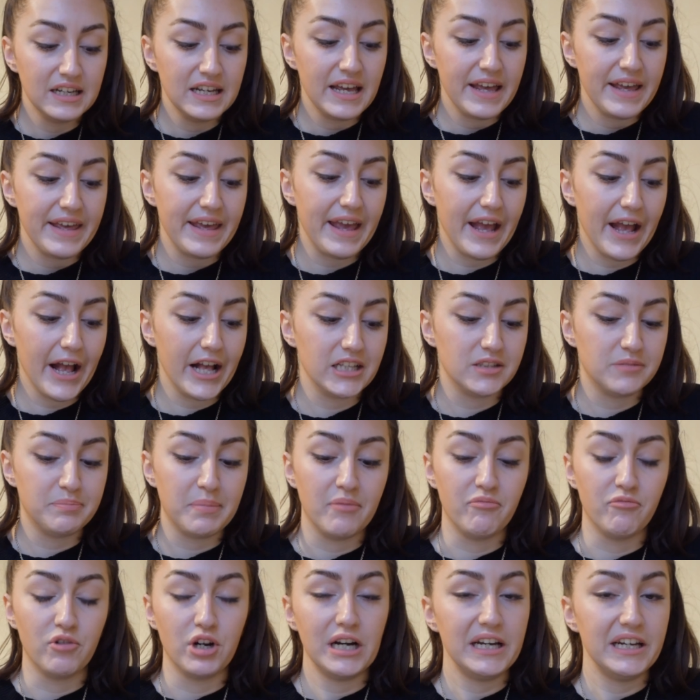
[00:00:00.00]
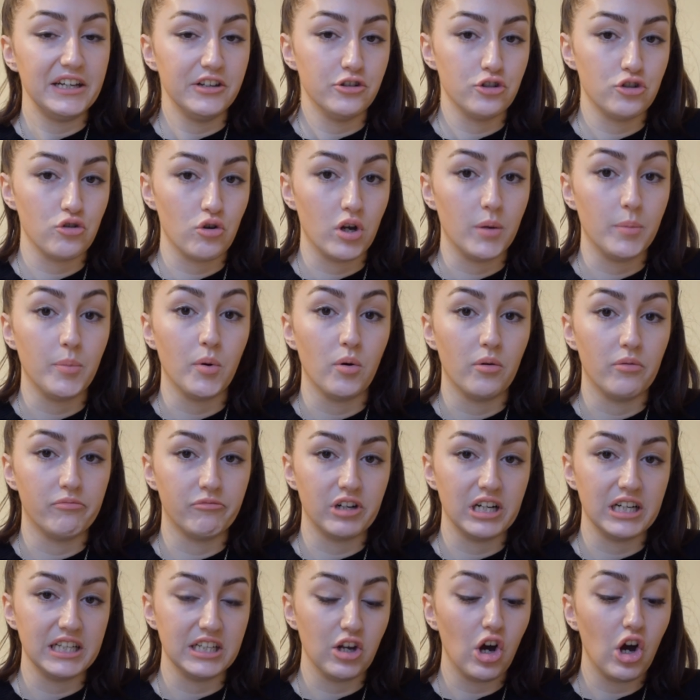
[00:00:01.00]
it has been really enjoyable and
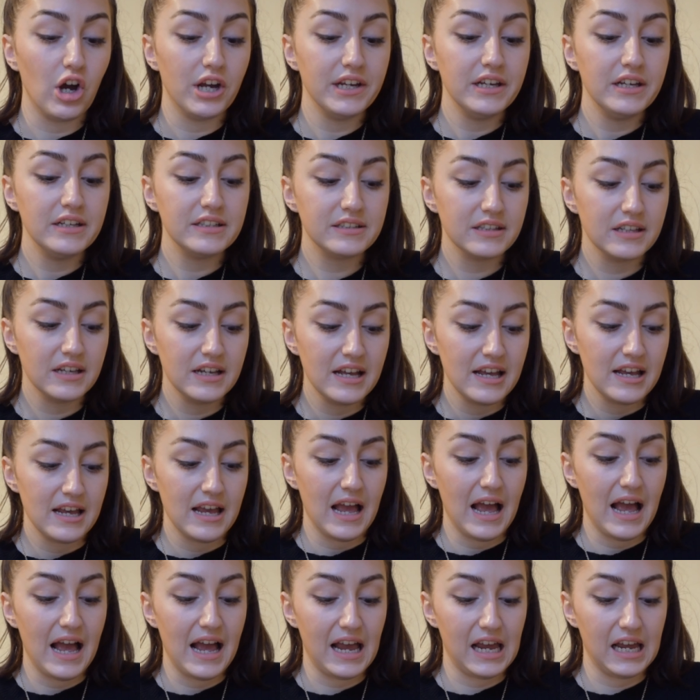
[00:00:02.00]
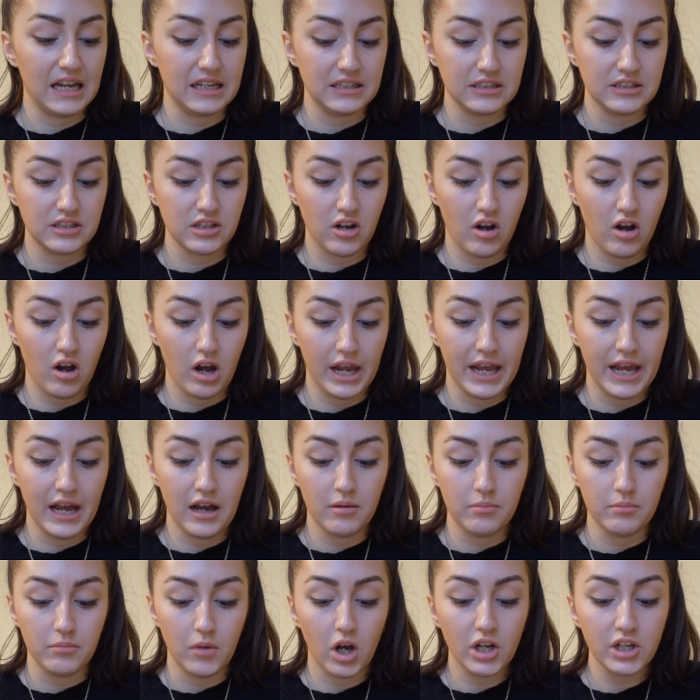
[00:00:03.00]
really nice. And
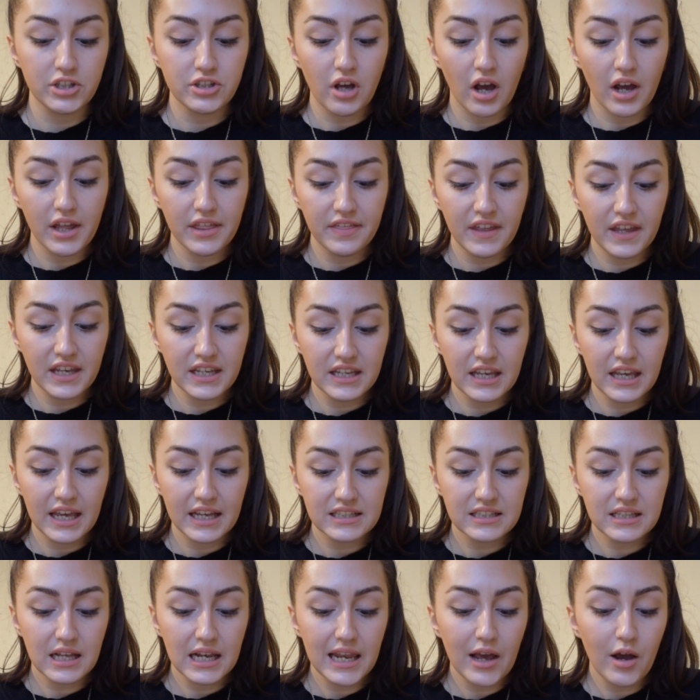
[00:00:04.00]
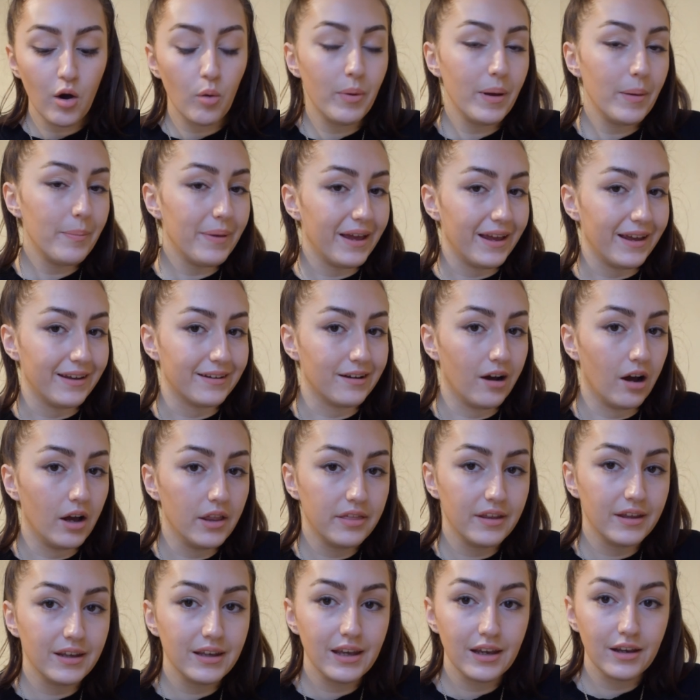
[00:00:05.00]
I think it's a little bit big. I
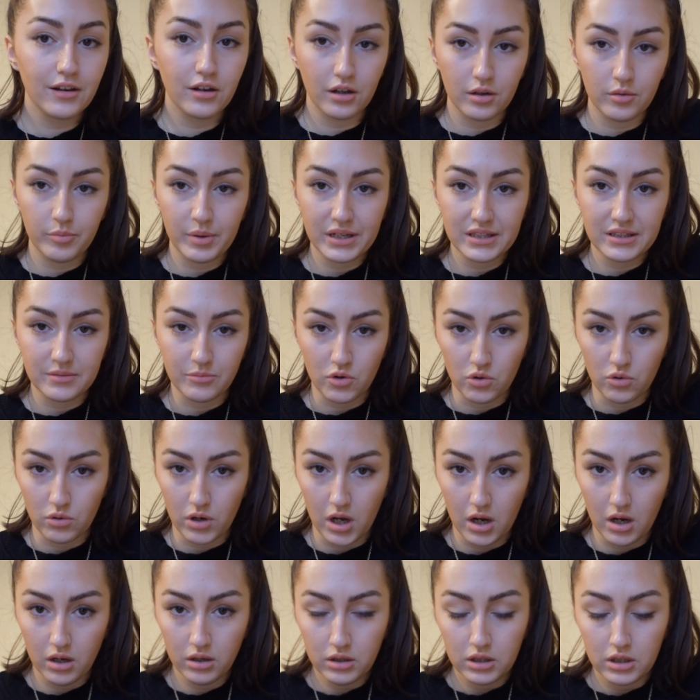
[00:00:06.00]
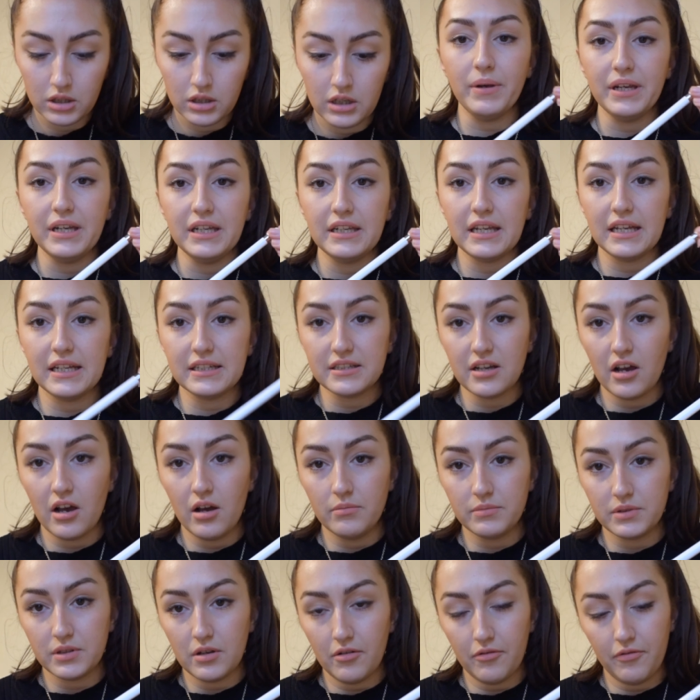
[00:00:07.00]
think it could be smaller in
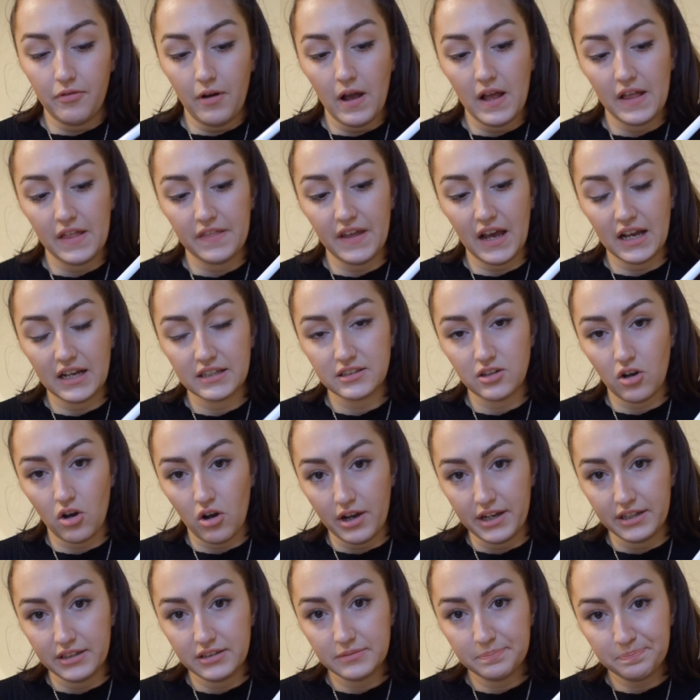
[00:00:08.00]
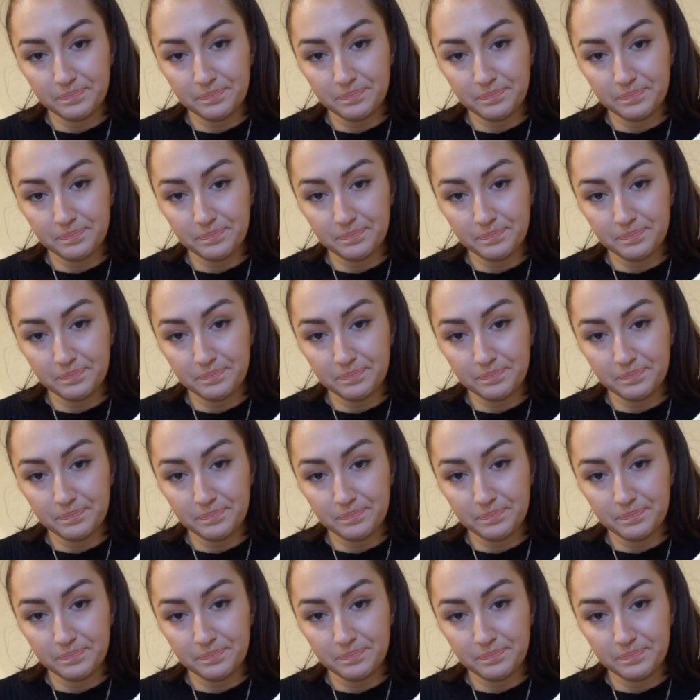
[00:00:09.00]
terms of that size